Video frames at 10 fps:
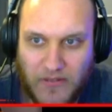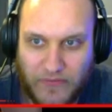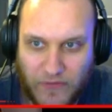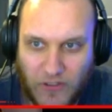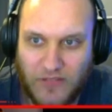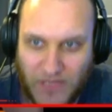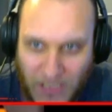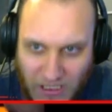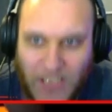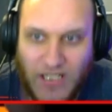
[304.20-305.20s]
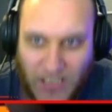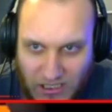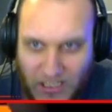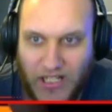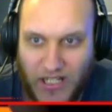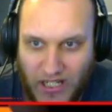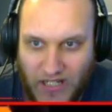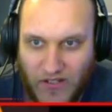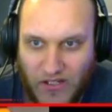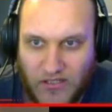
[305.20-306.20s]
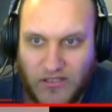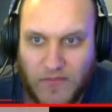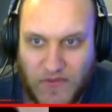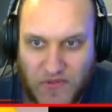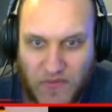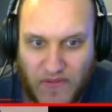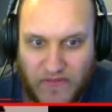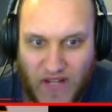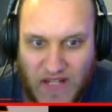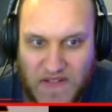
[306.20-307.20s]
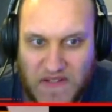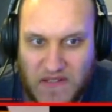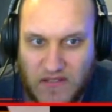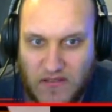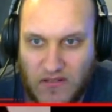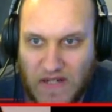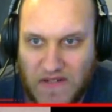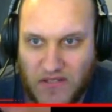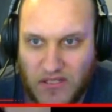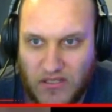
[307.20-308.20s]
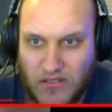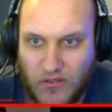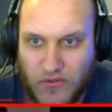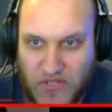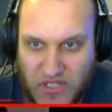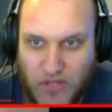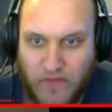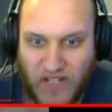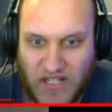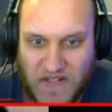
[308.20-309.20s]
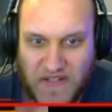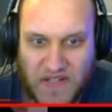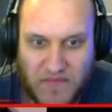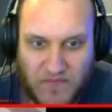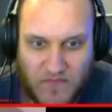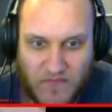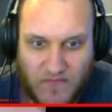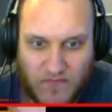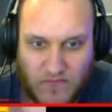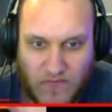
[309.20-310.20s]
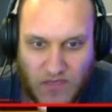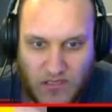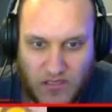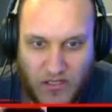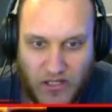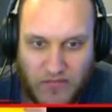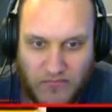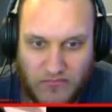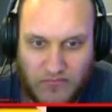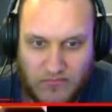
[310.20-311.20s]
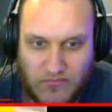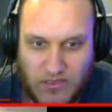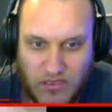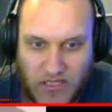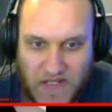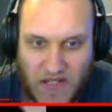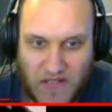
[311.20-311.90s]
from A-long, but there's one vents. You guys are going to... Oh, there's two vents. Good. He's on